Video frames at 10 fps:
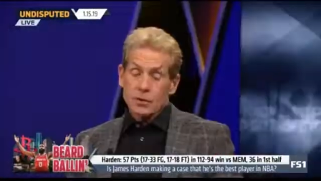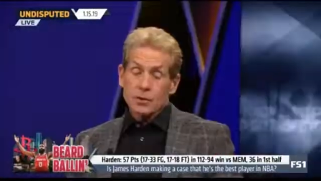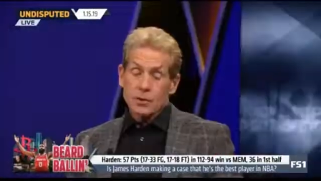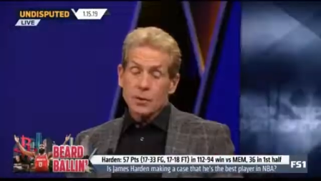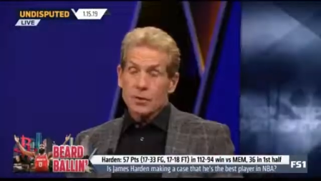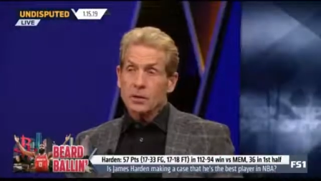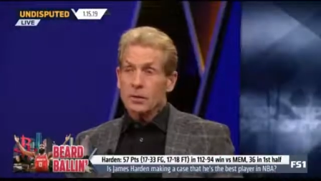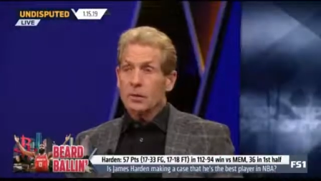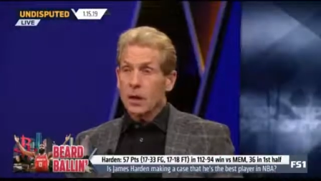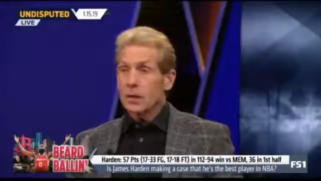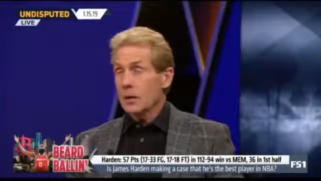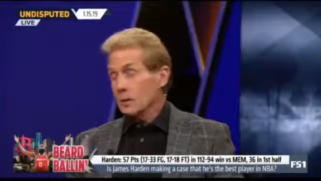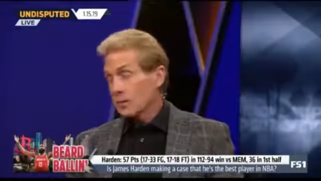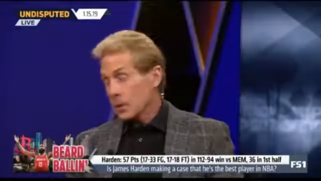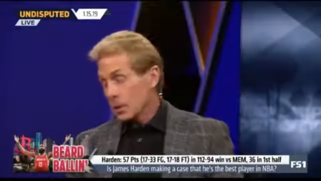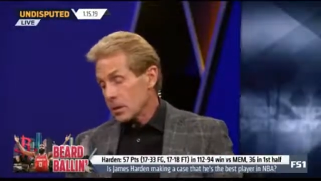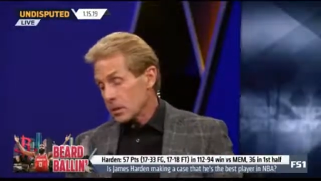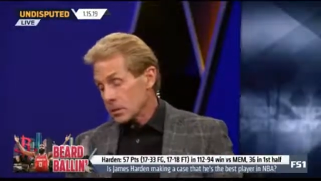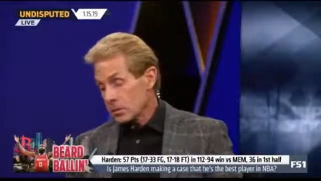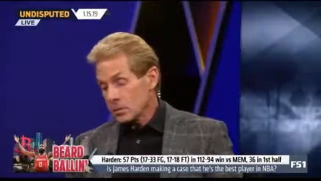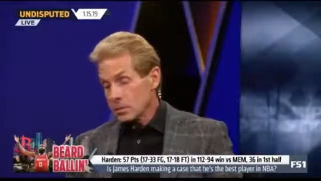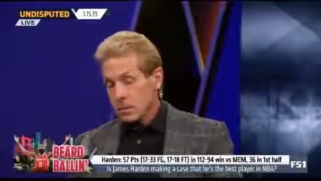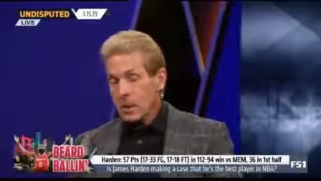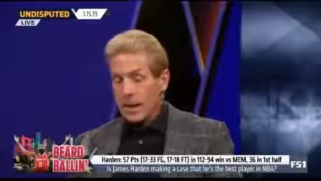cut him, Skip, and then in December they brought him back.